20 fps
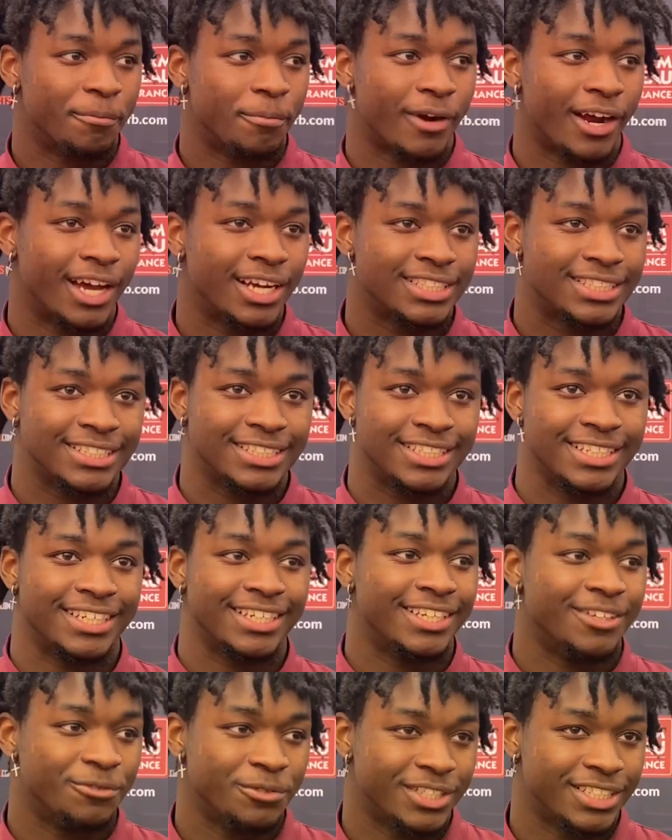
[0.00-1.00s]
practicing it,
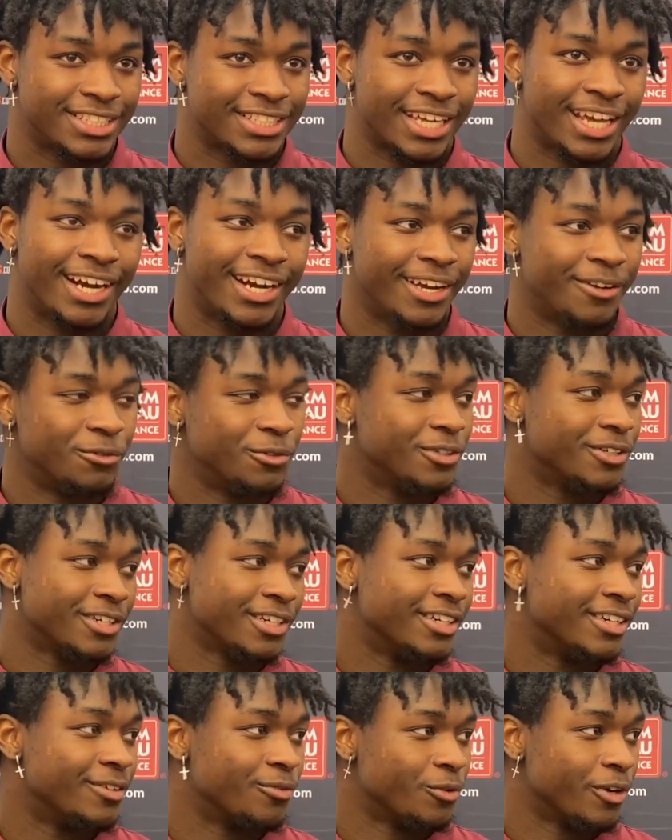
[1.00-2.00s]
and then we decided that we were
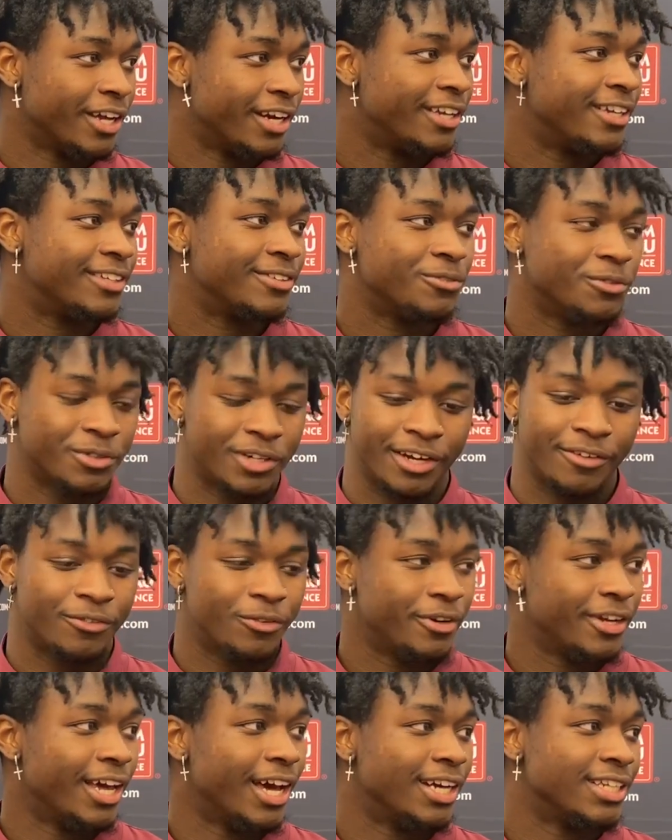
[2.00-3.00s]
going to run it whenever
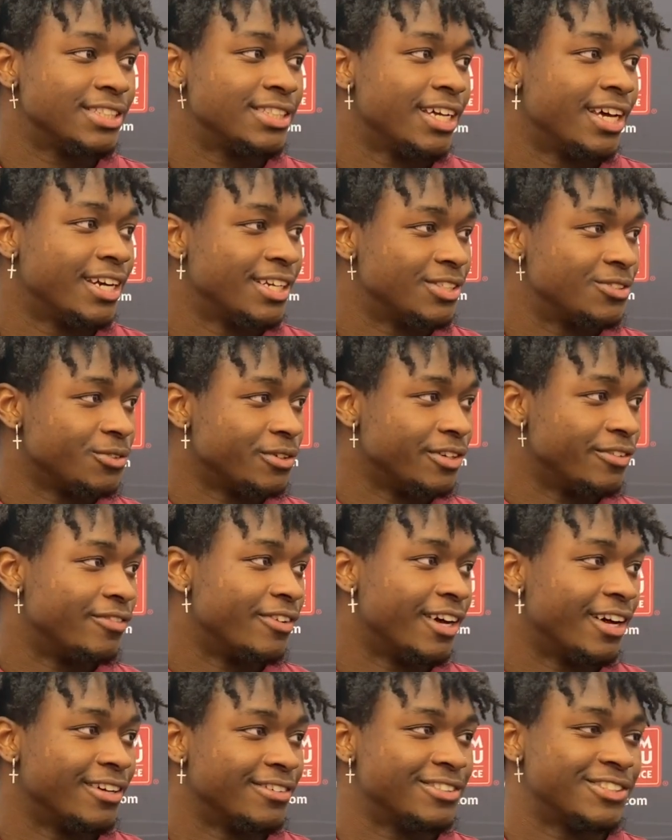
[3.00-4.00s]
we got inside the
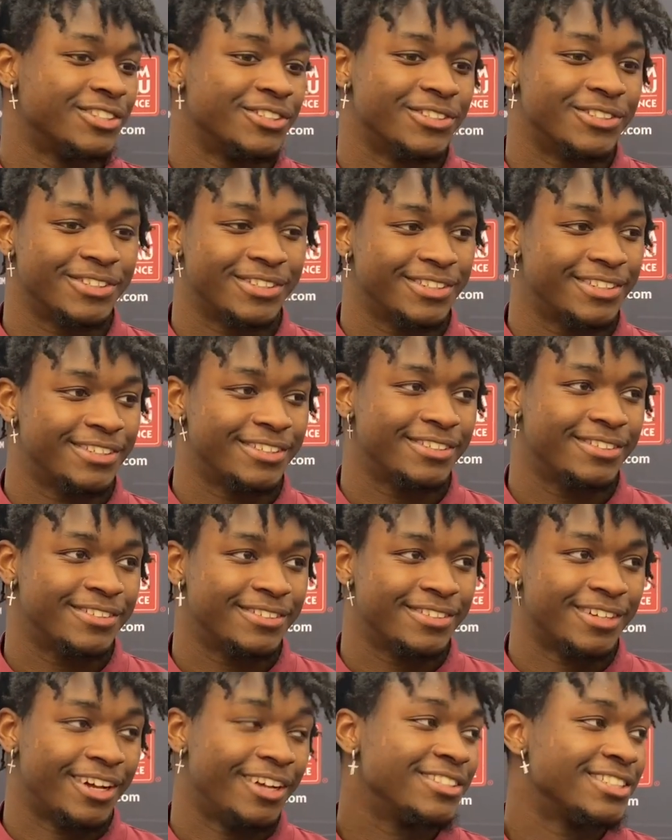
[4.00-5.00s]
25. So
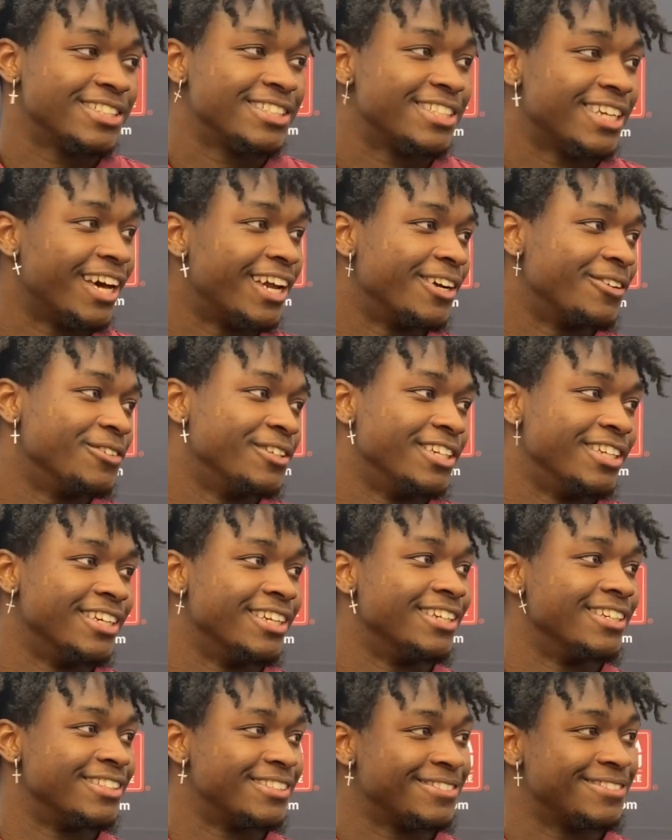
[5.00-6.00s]
I was excited we did
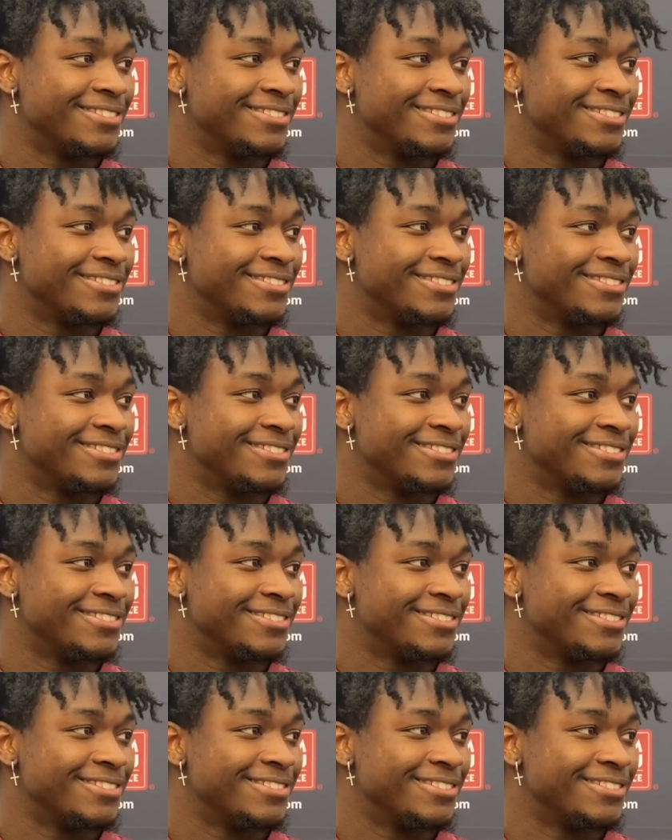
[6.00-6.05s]
it.